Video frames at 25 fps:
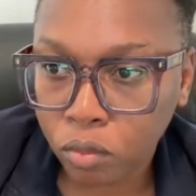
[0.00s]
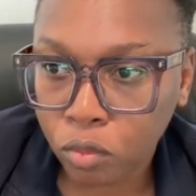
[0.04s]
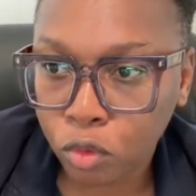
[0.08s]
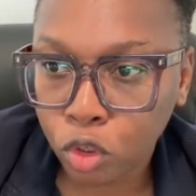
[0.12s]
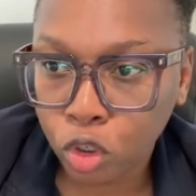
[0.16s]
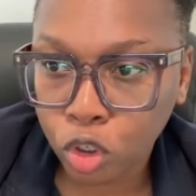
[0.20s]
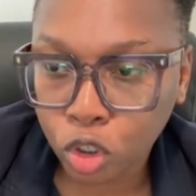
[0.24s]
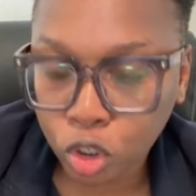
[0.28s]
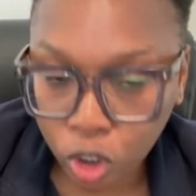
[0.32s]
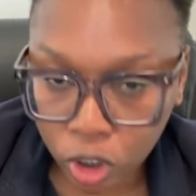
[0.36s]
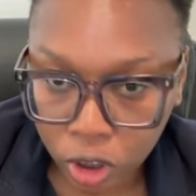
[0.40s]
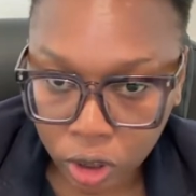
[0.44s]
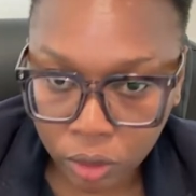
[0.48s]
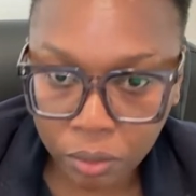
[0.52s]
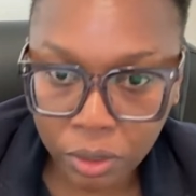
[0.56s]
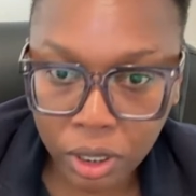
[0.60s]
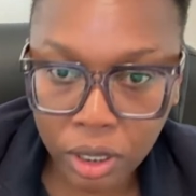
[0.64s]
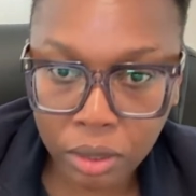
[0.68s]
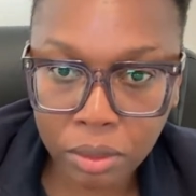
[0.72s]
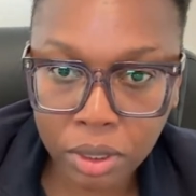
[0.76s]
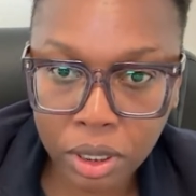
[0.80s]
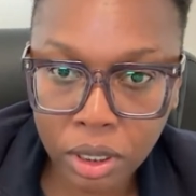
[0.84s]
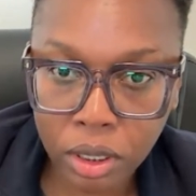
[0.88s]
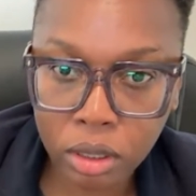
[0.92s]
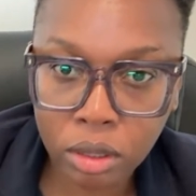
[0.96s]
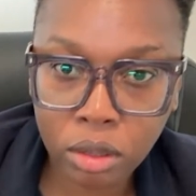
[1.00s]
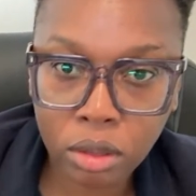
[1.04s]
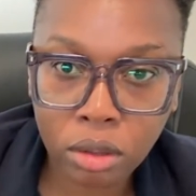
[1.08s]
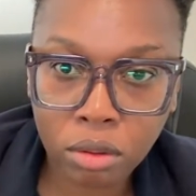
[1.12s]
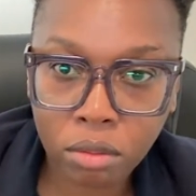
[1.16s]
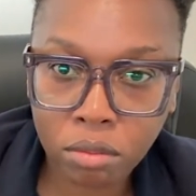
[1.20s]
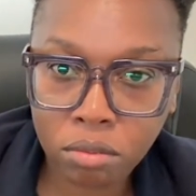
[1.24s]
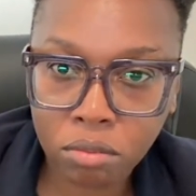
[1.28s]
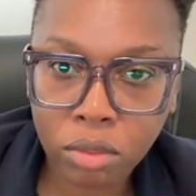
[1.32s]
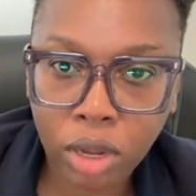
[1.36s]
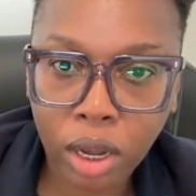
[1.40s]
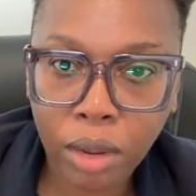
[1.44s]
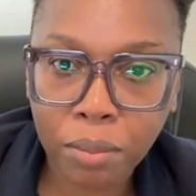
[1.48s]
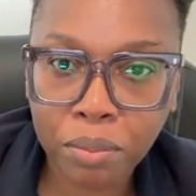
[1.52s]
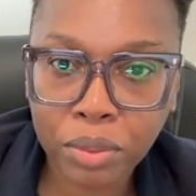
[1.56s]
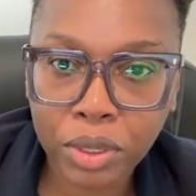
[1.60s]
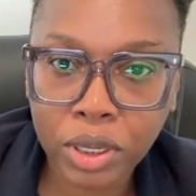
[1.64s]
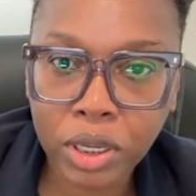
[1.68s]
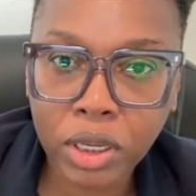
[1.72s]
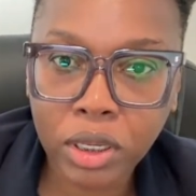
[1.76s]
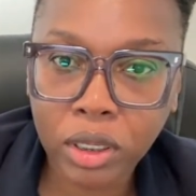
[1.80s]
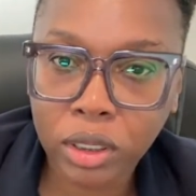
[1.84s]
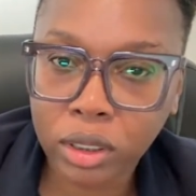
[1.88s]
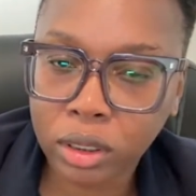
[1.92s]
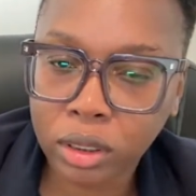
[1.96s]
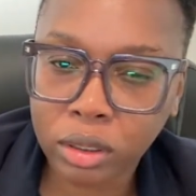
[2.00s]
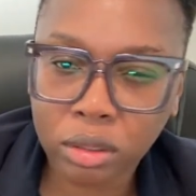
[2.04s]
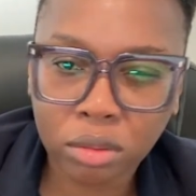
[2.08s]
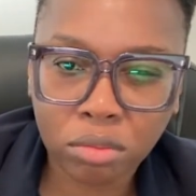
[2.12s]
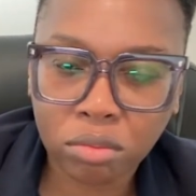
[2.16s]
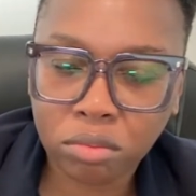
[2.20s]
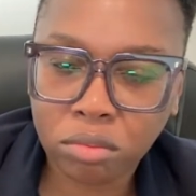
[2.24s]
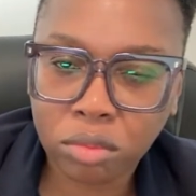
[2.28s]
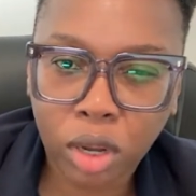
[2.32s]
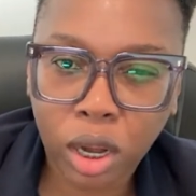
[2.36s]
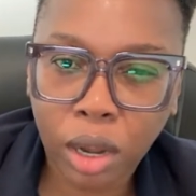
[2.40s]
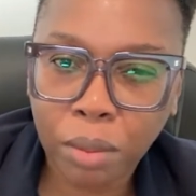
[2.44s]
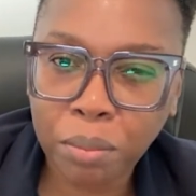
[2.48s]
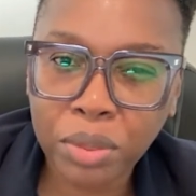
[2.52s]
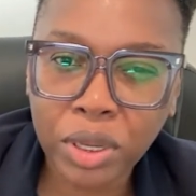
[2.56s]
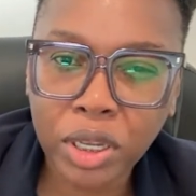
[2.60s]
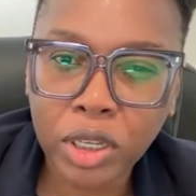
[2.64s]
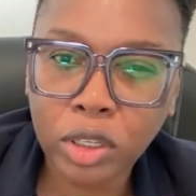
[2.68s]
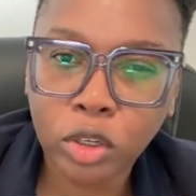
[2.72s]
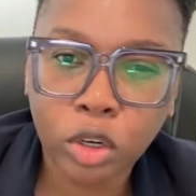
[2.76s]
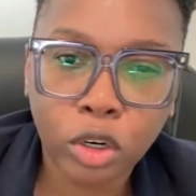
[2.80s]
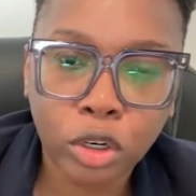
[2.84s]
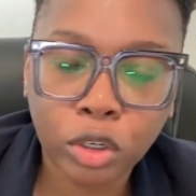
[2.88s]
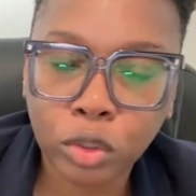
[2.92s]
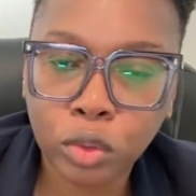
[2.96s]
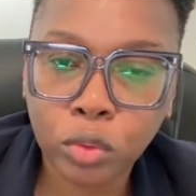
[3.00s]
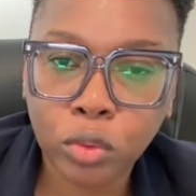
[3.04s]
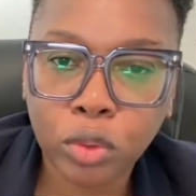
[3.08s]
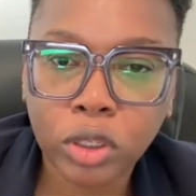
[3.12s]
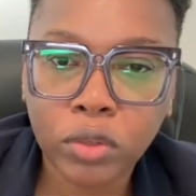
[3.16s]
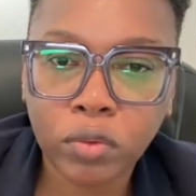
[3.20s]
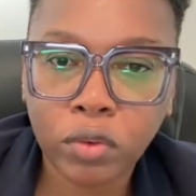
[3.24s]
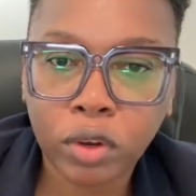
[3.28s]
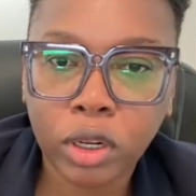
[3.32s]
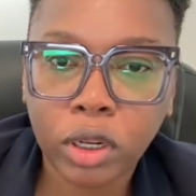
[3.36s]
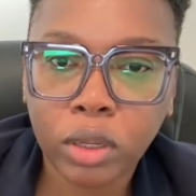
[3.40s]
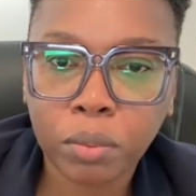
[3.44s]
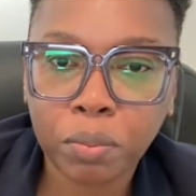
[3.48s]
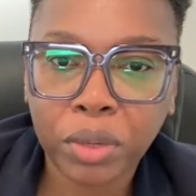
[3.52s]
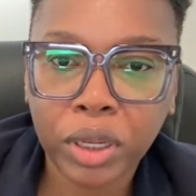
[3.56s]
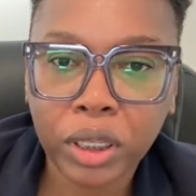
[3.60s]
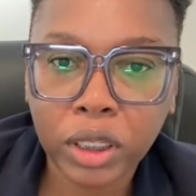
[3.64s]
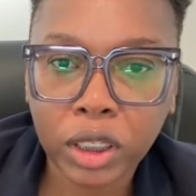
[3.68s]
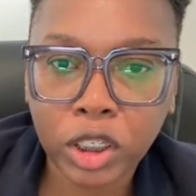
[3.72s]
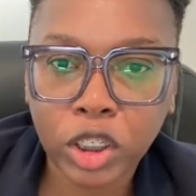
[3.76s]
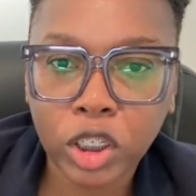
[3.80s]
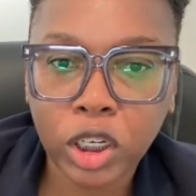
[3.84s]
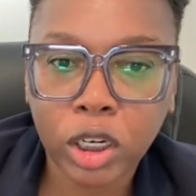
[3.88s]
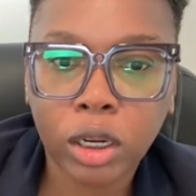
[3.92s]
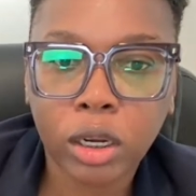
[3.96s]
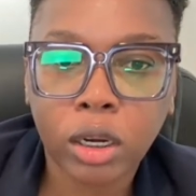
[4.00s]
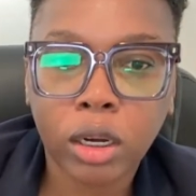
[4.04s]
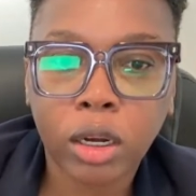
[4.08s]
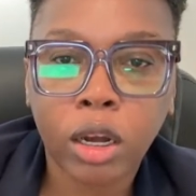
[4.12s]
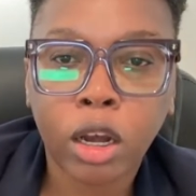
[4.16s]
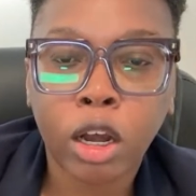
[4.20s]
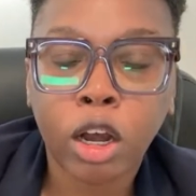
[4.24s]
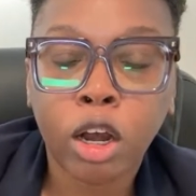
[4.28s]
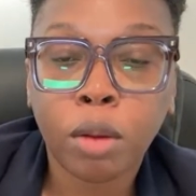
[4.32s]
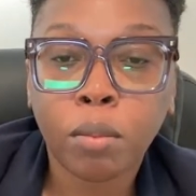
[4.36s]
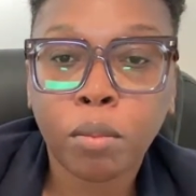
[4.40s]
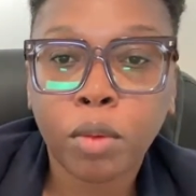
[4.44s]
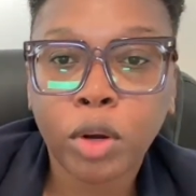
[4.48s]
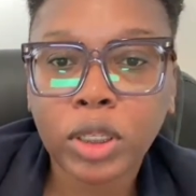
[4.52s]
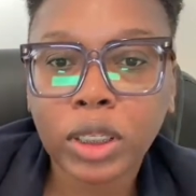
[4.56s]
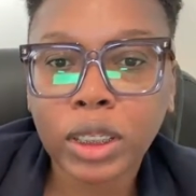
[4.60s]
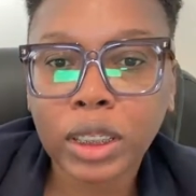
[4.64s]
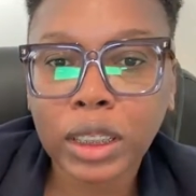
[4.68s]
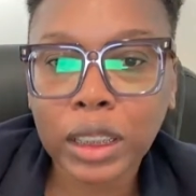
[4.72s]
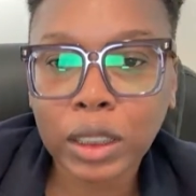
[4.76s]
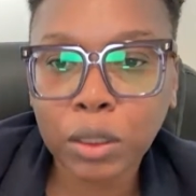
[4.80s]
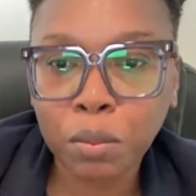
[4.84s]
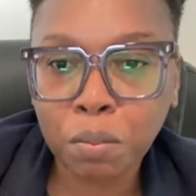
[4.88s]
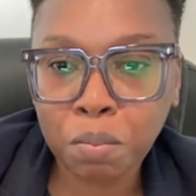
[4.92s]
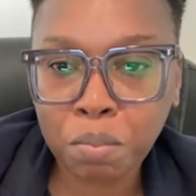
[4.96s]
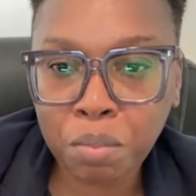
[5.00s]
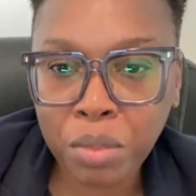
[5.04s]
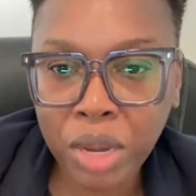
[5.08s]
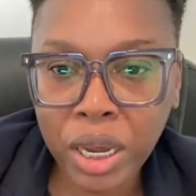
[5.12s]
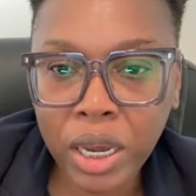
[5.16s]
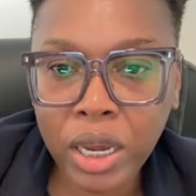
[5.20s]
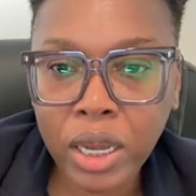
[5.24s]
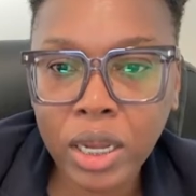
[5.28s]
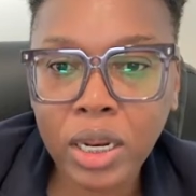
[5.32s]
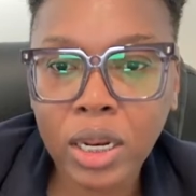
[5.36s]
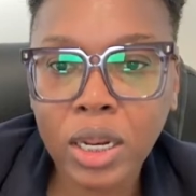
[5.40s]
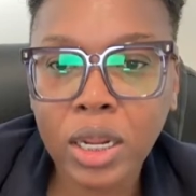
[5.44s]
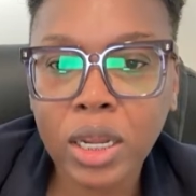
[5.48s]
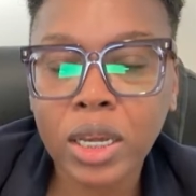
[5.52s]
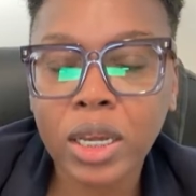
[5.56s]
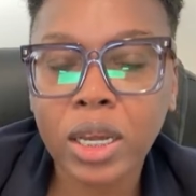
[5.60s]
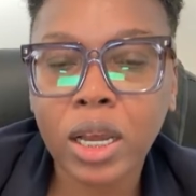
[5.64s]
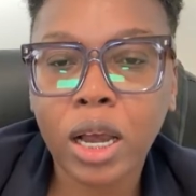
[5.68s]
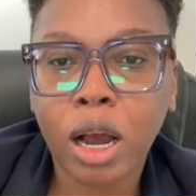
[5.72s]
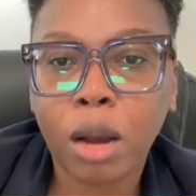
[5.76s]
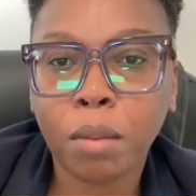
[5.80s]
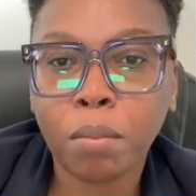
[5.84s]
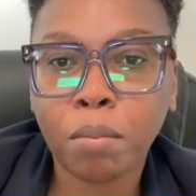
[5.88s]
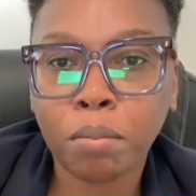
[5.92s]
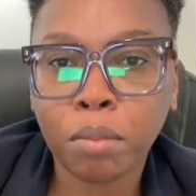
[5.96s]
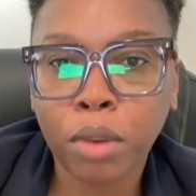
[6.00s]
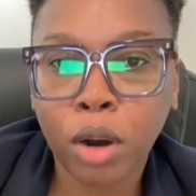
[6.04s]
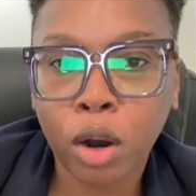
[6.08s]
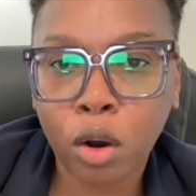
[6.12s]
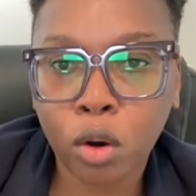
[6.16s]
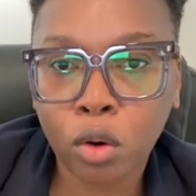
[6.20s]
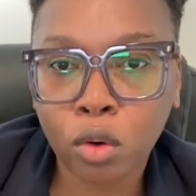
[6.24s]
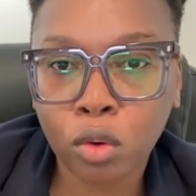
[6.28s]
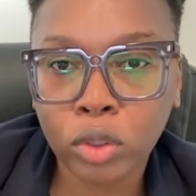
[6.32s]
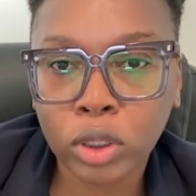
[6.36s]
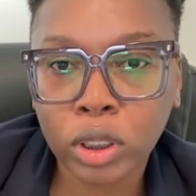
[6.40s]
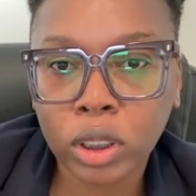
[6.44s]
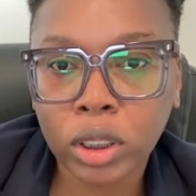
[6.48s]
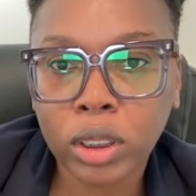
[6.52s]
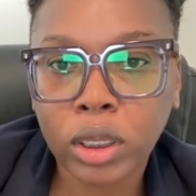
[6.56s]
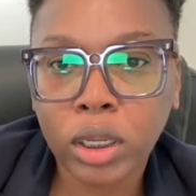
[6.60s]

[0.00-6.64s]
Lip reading: Just maybe a piece or two is for the petitioner, but it's mainly about